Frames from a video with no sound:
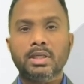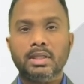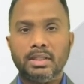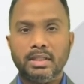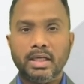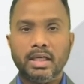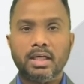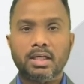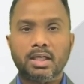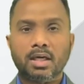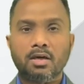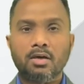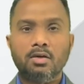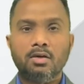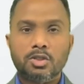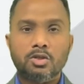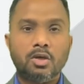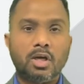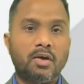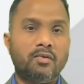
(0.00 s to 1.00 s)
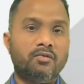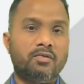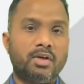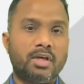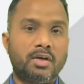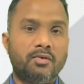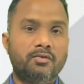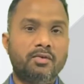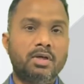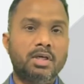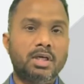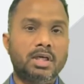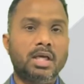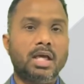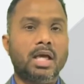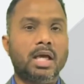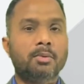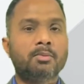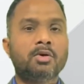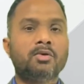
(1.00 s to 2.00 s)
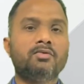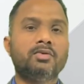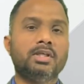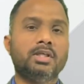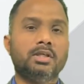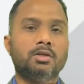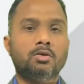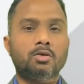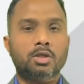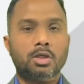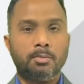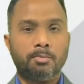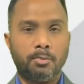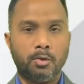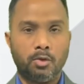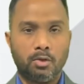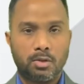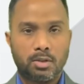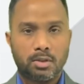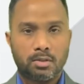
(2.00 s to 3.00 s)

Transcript: data which you have referred above in your report.